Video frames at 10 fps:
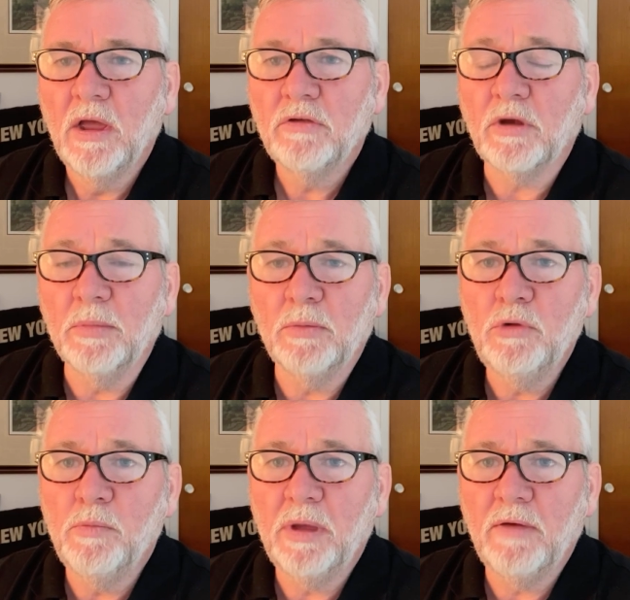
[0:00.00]
Some of them
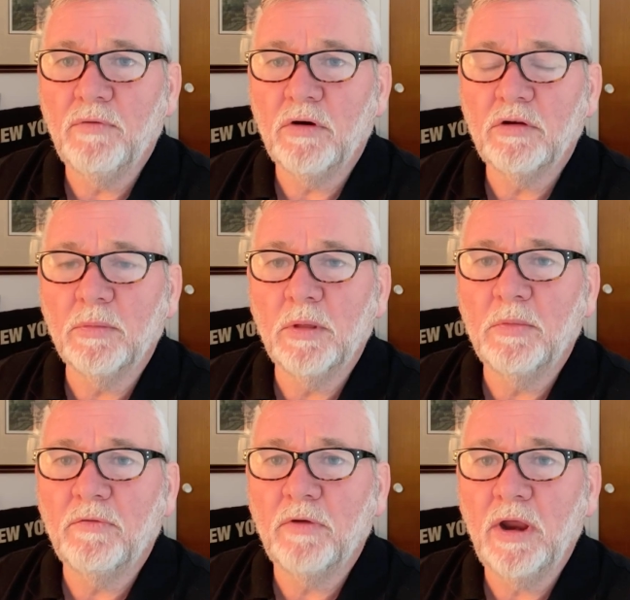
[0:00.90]
you pay for, some of
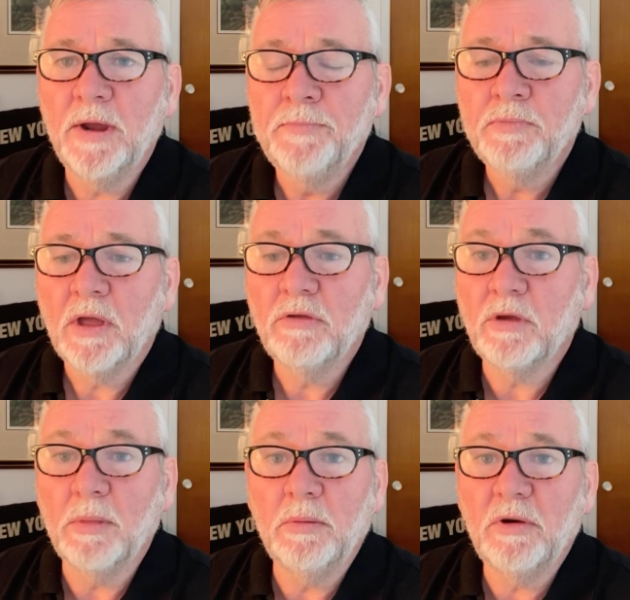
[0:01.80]
them are free,
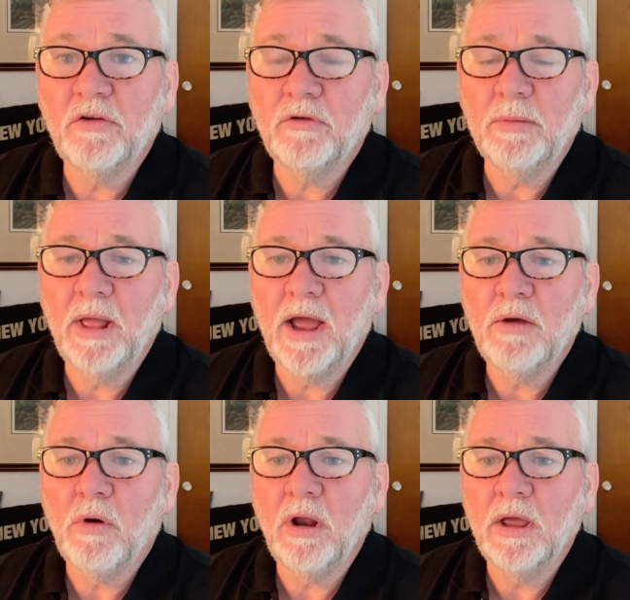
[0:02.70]
some of them are extremely high
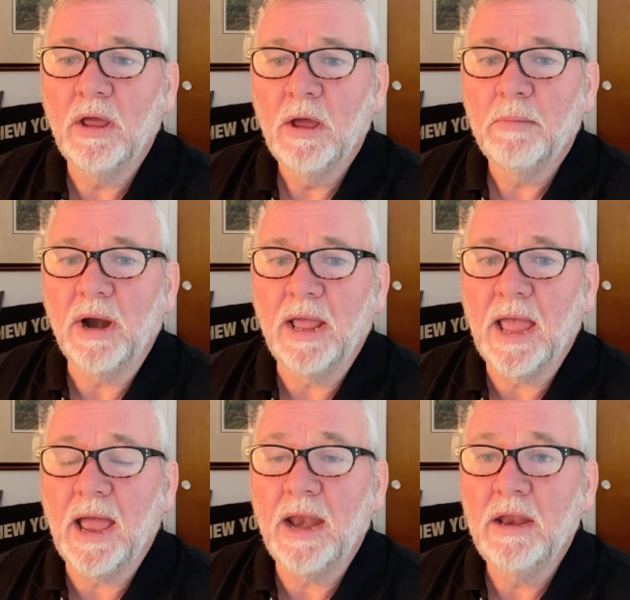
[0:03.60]
quality. But
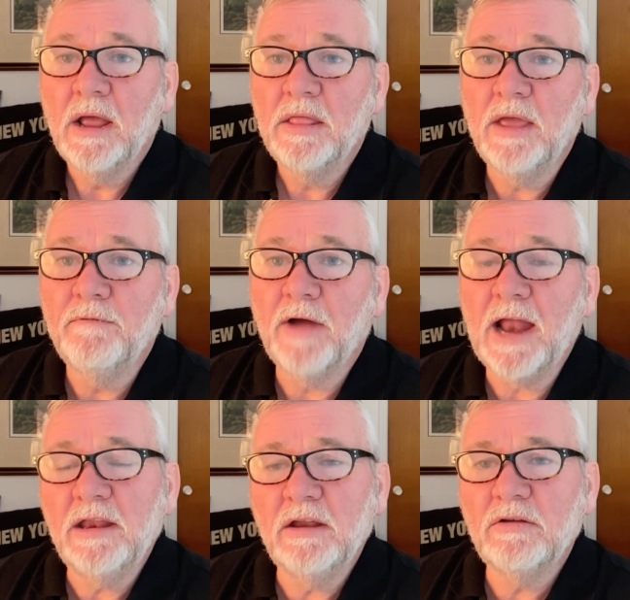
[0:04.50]
again, the
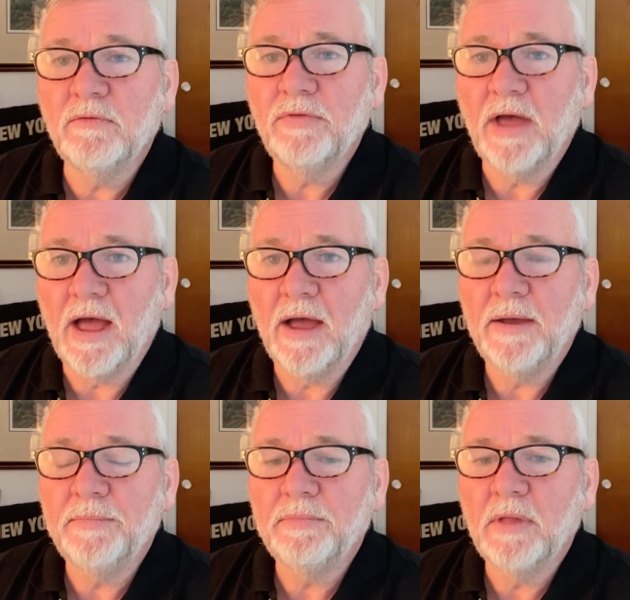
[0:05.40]
advantage of that,
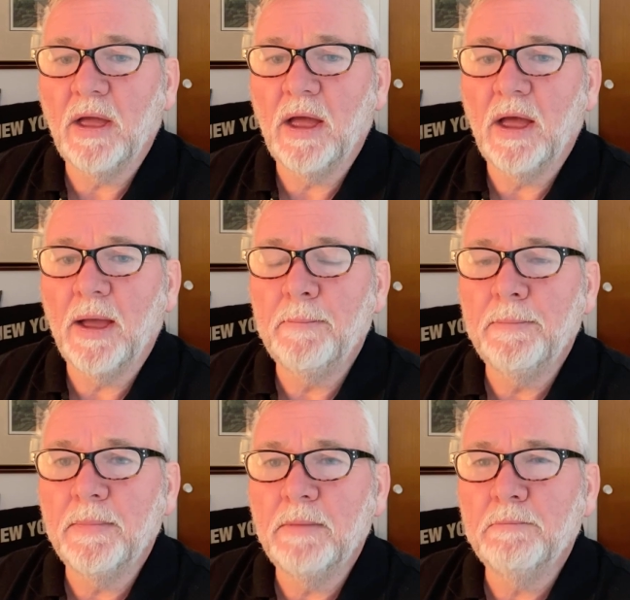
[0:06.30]

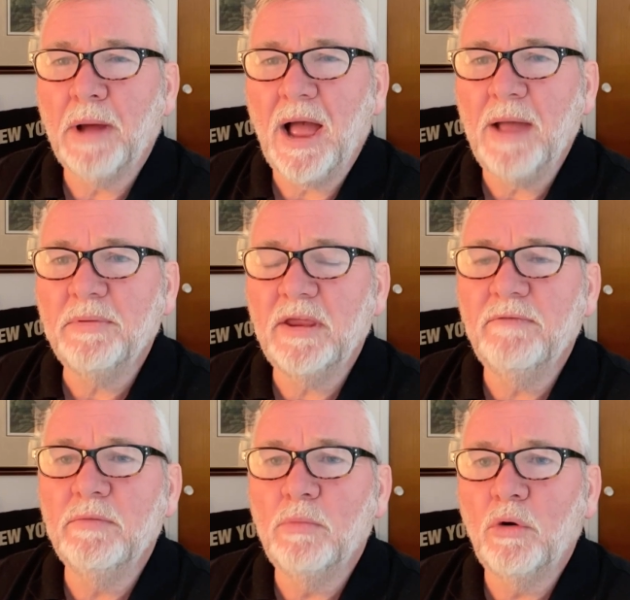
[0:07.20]
perhaps
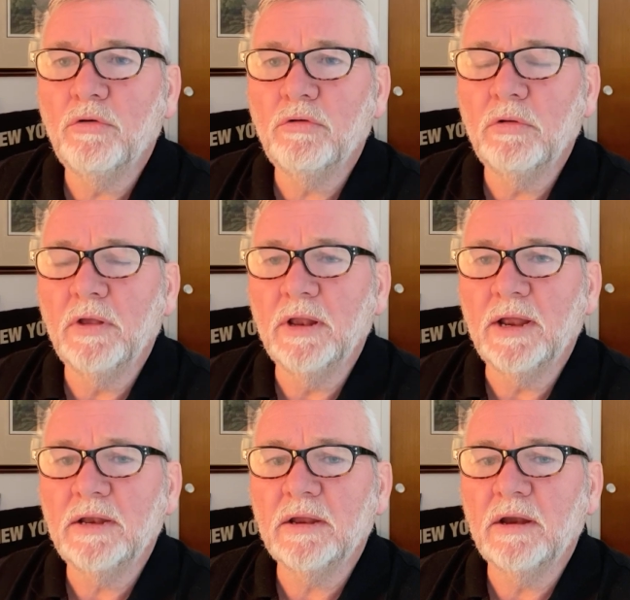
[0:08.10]
even more so than
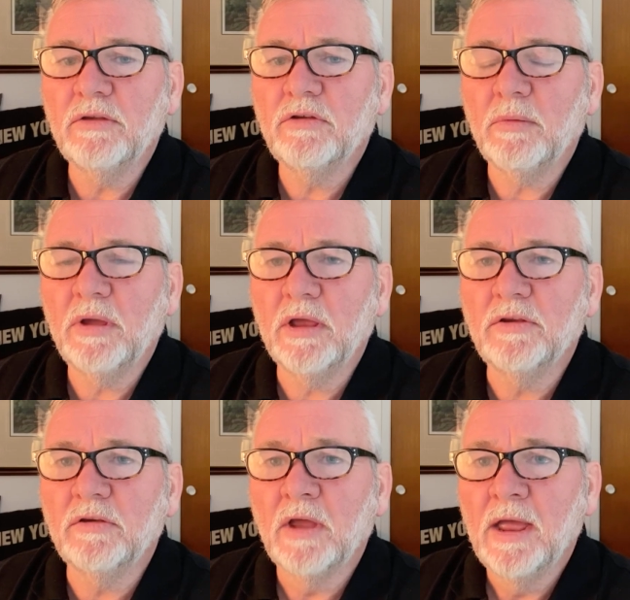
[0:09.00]
LinkedIn in some
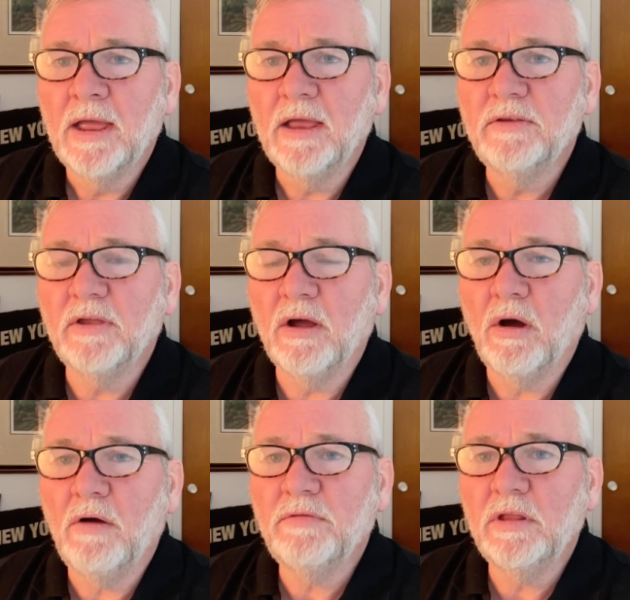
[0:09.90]
cases, is that
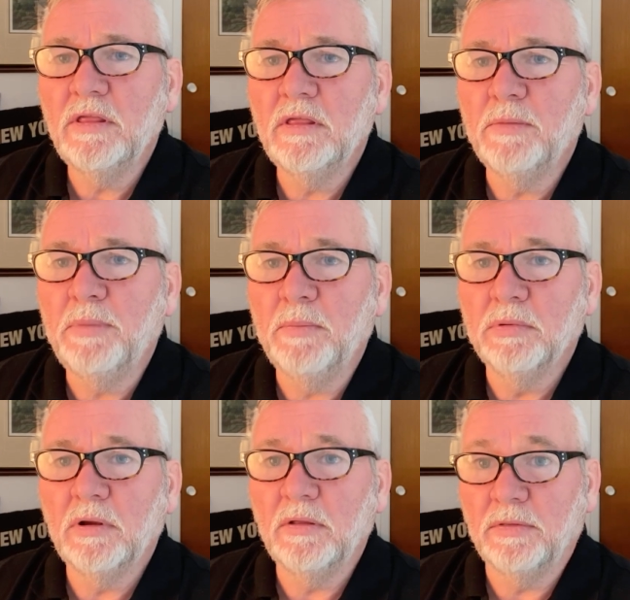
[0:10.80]
often the
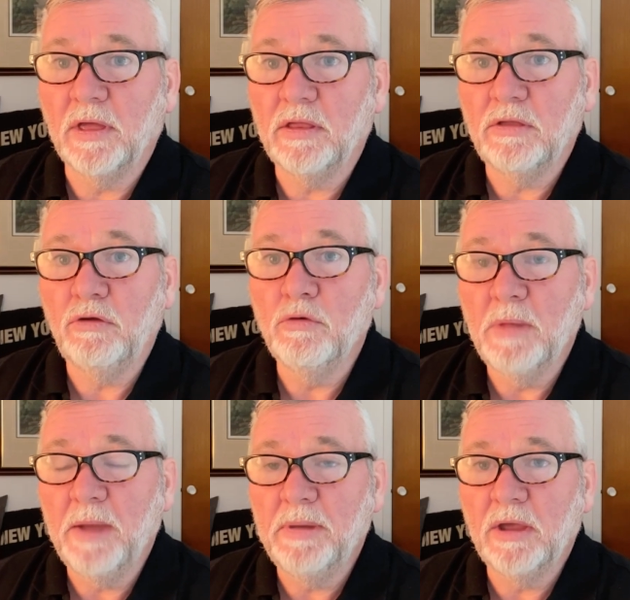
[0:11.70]
people that you
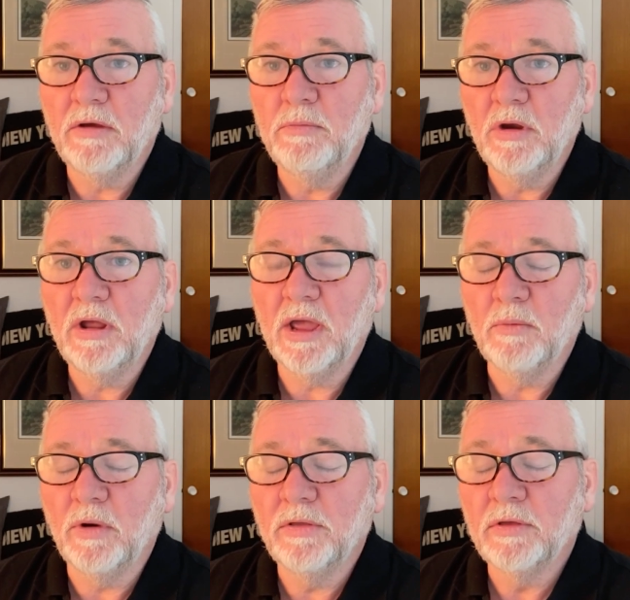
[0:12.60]
may be
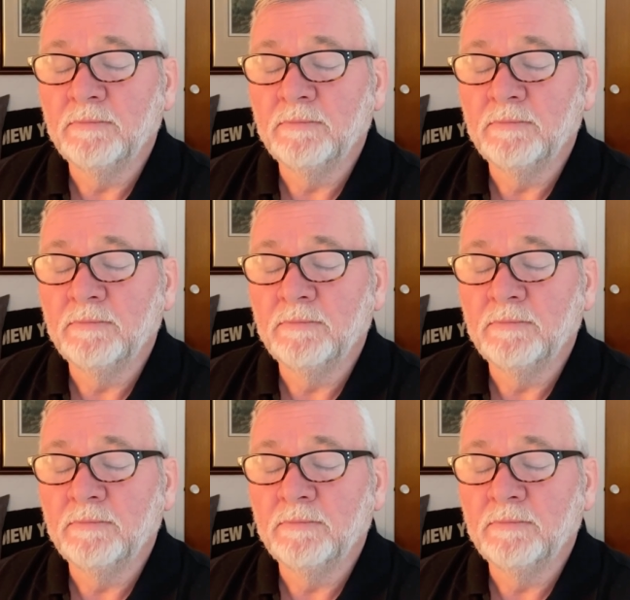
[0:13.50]
communicating with